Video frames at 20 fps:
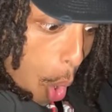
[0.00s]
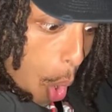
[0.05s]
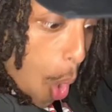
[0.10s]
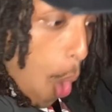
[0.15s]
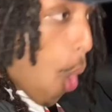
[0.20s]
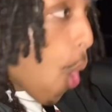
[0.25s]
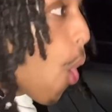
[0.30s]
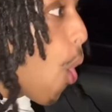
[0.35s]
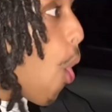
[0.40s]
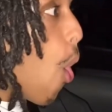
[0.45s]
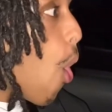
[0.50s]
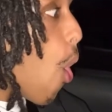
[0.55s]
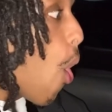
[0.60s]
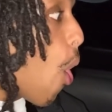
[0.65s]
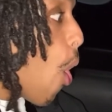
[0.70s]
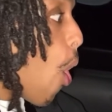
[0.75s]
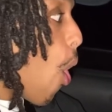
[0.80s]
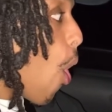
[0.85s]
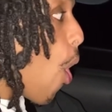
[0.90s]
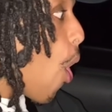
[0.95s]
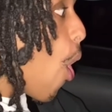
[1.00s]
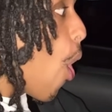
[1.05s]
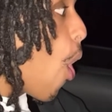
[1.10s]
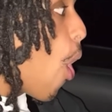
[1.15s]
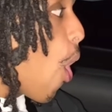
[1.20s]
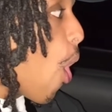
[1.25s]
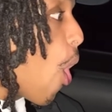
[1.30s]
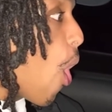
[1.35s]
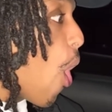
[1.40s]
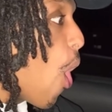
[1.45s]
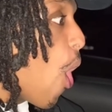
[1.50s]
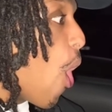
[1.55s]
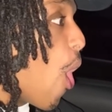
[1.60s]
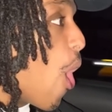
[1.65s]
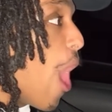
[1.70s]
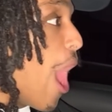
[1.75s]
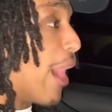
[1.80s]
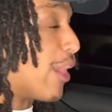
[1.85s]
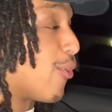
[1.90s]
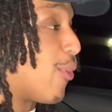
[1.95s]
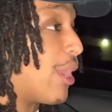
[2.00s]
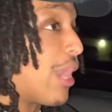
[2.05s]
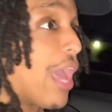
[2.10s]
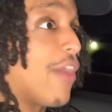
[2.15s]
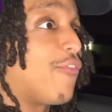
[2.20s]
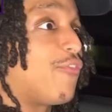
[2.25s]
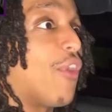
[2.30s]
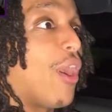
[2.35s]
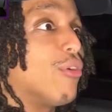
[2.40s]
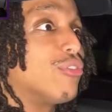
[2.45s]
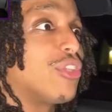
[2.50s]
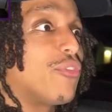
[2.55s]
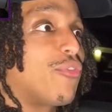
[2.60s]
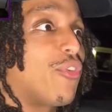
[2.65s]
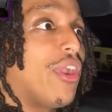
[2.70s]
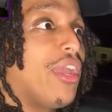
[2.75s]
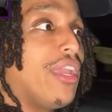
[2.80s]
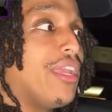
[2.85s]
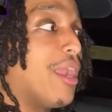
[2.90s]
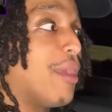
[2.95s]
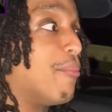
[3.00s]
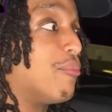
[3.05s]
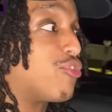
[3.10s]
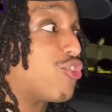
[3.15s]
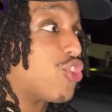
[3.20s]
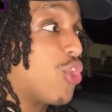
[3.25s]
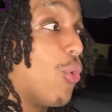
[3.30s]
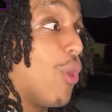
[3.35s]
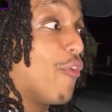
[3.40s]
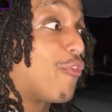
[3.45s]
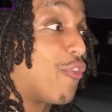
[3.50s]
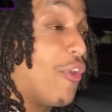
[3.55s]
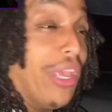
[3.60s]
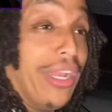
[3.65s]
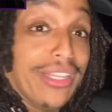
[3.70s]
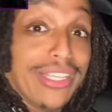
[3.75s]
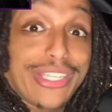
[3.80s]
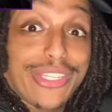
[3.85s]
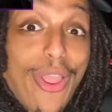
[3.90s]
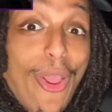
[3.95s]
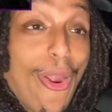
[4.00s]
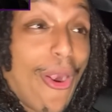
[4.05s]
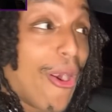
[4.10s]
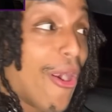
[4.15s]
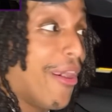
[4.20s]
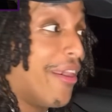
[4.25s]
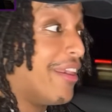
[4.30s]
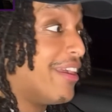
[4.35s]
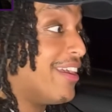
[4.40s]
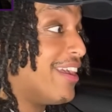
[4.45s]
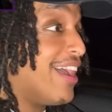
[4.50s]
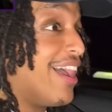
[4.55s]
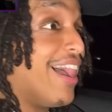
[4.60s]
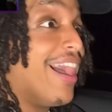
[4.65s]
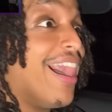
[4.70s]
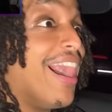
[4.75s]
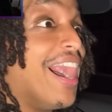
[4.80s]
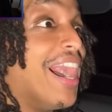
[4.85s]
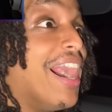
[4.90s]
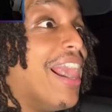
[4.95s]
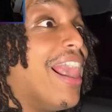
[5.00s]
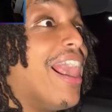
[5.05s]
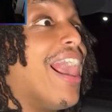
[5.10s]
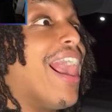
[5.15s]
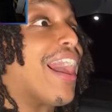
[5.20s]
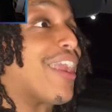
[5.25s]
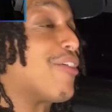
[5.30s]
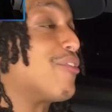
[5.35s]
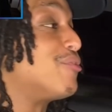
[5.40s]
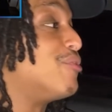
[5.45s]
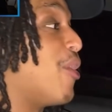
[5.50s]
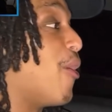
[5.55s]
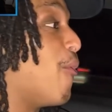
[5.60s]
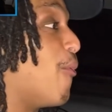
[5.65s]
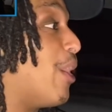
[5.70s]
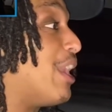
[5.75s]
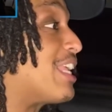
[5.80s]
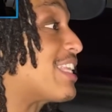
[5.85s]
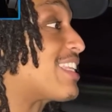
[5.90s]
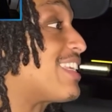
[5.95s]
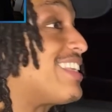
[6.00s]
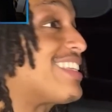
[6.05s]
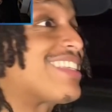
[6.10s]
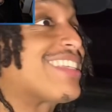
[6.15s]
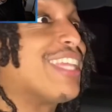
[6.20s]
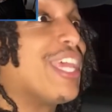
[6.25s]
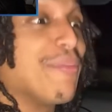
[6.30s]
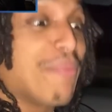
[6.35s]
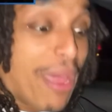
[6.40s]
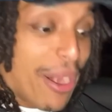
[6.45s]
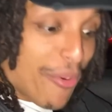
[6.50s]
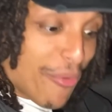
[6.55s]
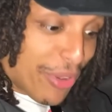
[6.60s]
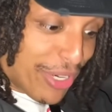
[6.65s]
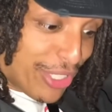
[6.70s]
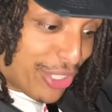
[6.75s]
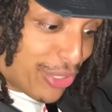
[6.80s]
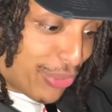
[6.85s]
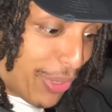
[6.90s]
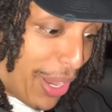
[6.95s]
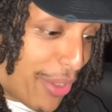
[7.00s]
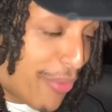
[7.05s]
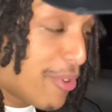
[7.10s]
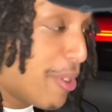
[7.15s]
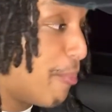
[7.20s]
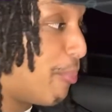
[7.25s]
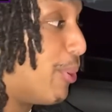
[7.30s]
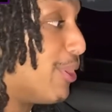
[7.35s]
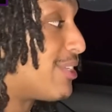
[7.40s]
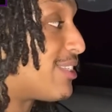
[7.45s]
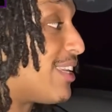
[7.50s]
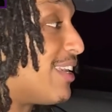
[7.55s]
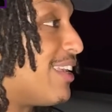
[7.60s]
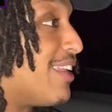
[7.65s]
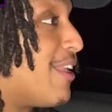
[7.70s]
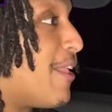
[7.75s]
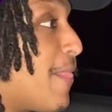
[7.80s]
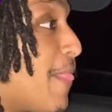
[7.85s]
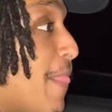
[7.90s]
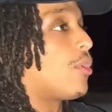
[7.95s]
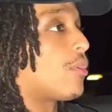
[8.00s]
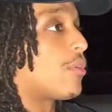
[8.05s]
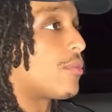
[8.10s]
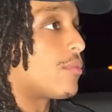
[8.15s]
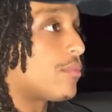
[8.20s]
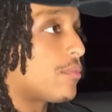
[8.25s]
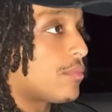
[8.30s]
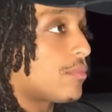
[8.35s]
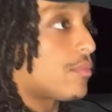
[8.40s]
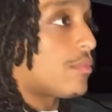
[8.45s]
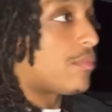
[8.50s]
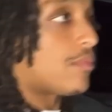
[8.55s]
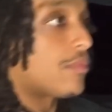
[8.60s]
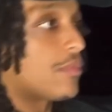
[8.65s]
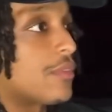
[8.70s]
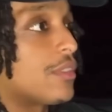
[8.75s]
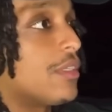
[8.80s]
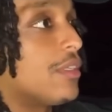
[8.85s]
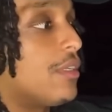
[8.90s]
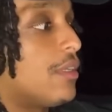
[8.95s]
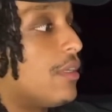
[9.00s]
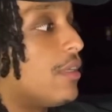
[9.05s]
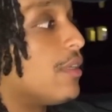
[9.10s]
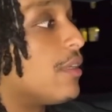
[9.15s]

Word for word: That was it? I was afraid. I'm so afraid of this car. Yeah. I don't know when it's gonna slip. I don't wanna push it. There's a reason to come back tomorrow.